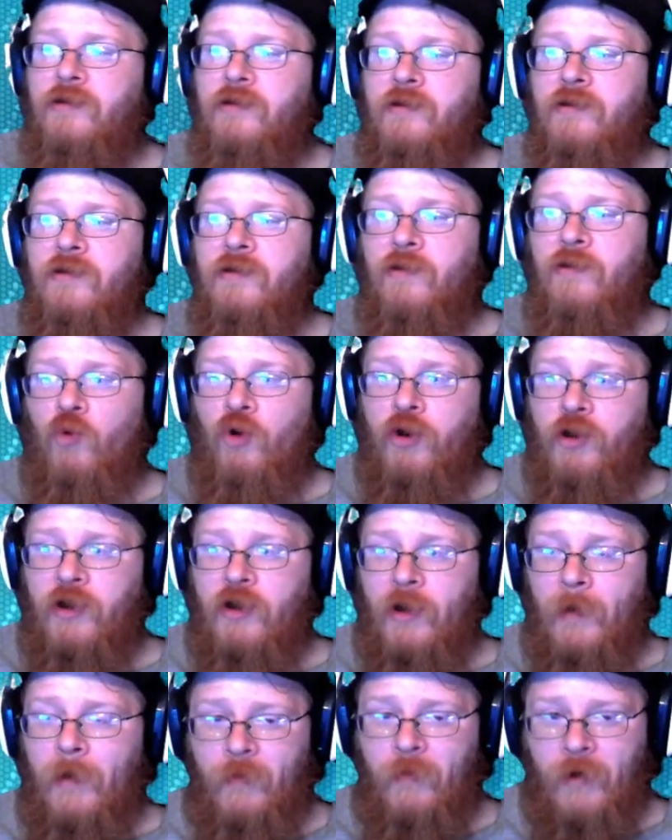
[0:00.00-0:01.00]
the more you can
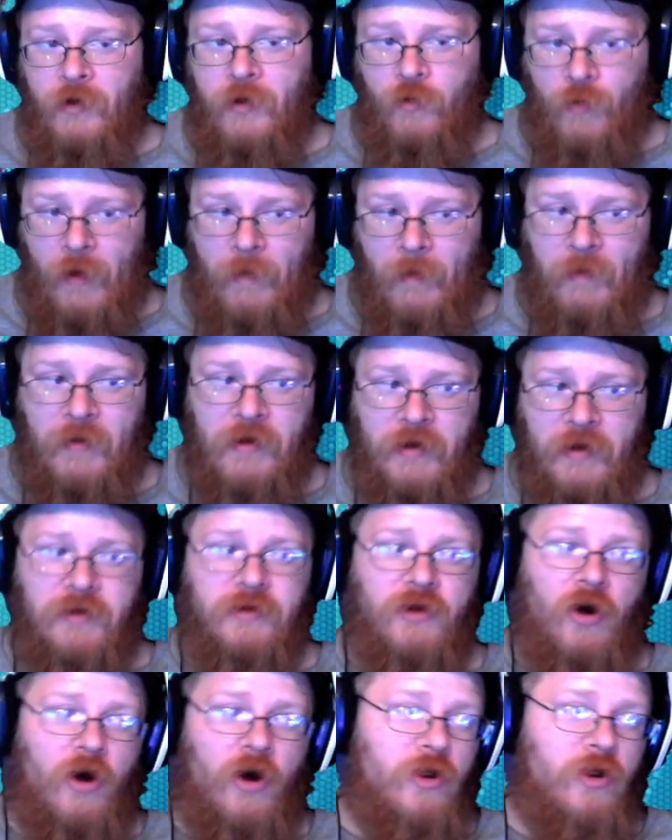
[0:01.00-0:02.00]
upgrade your weapons
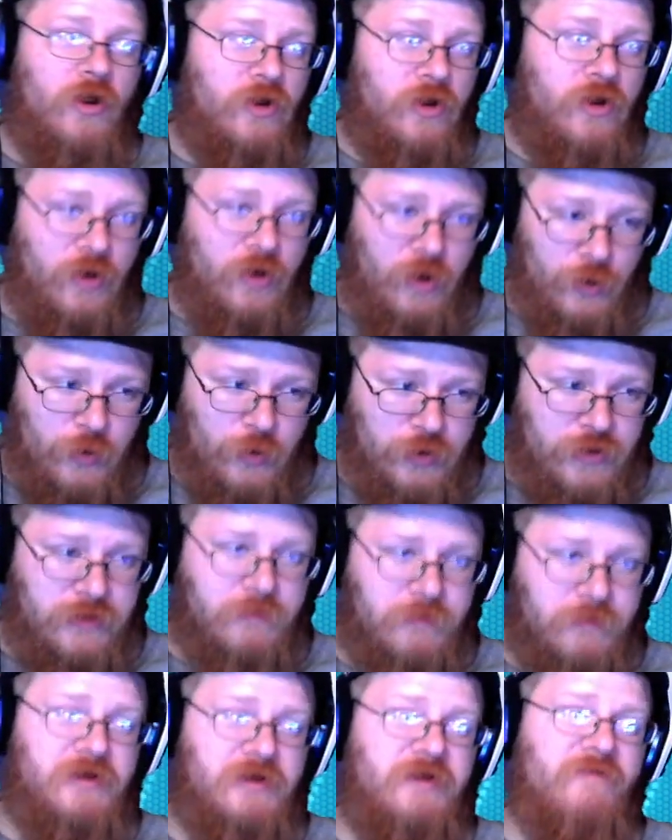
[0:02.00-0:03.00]
on
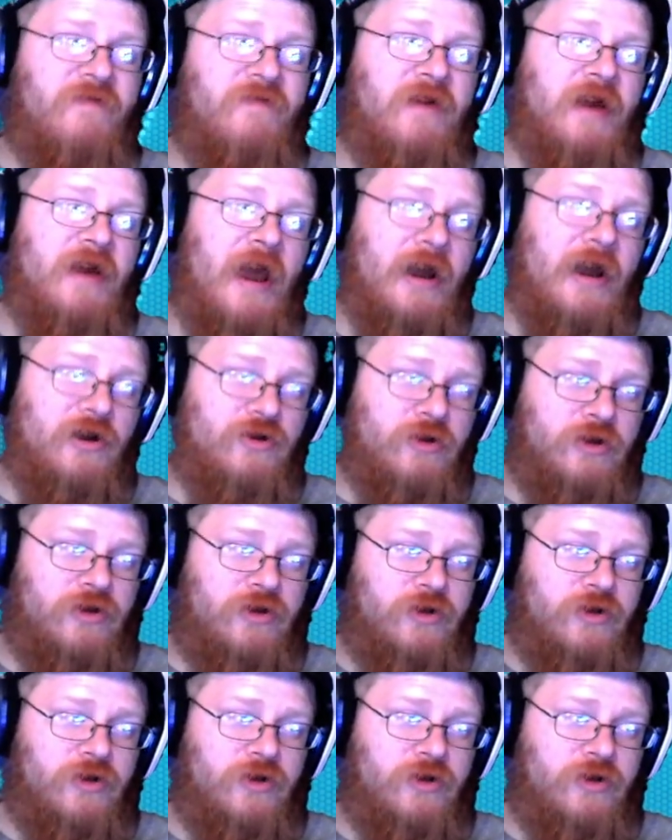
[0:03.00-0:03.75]
extras.